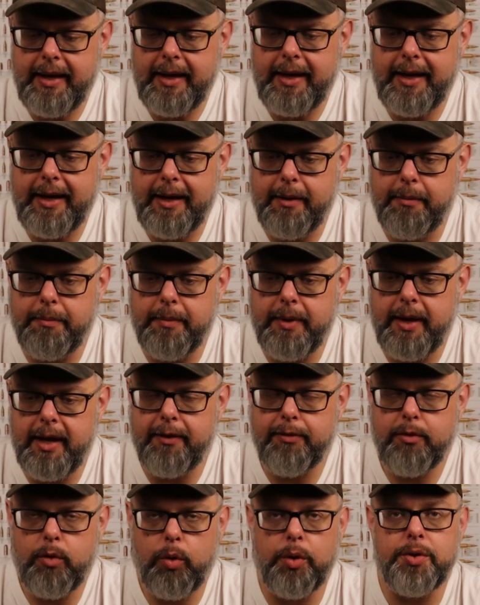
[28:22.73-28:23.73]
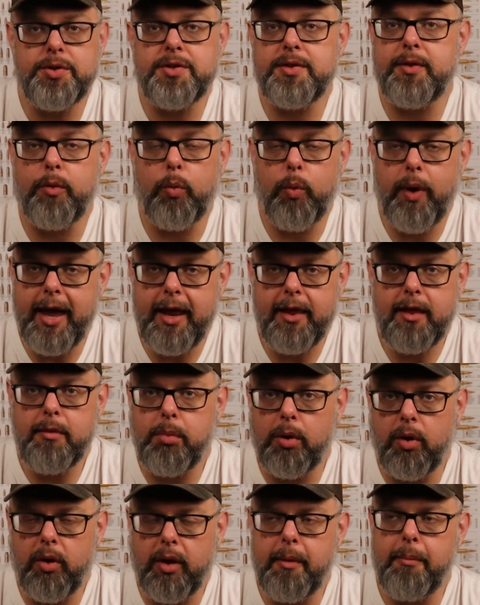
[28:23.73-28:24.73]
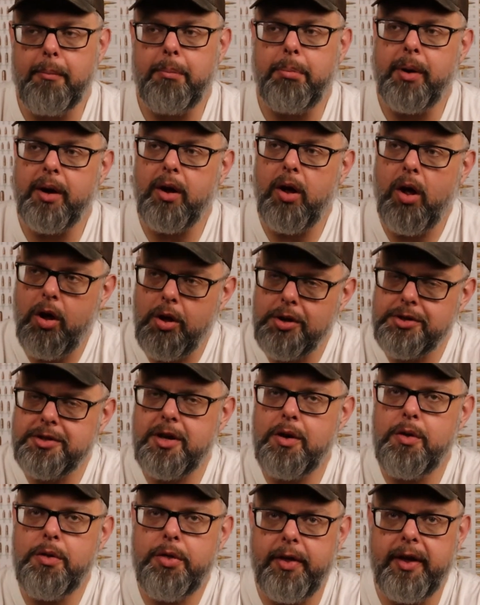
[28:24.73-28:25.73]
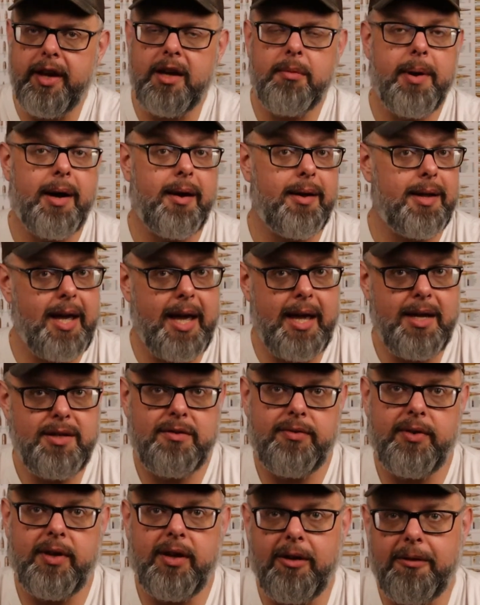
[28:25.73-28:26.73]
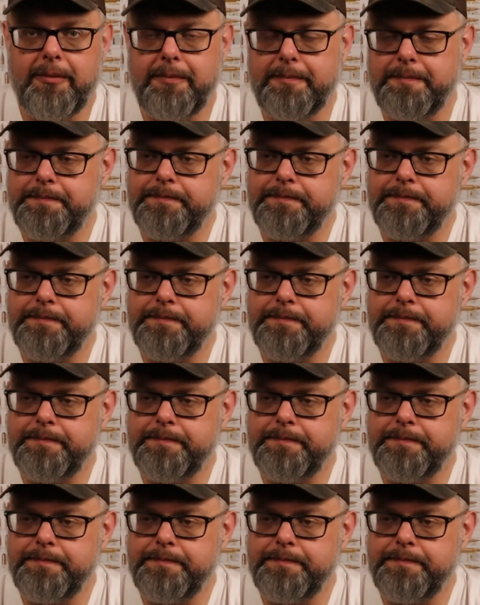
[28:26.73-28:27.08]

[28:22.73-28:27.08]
And of course the weight of the bullet, but also think about case fill.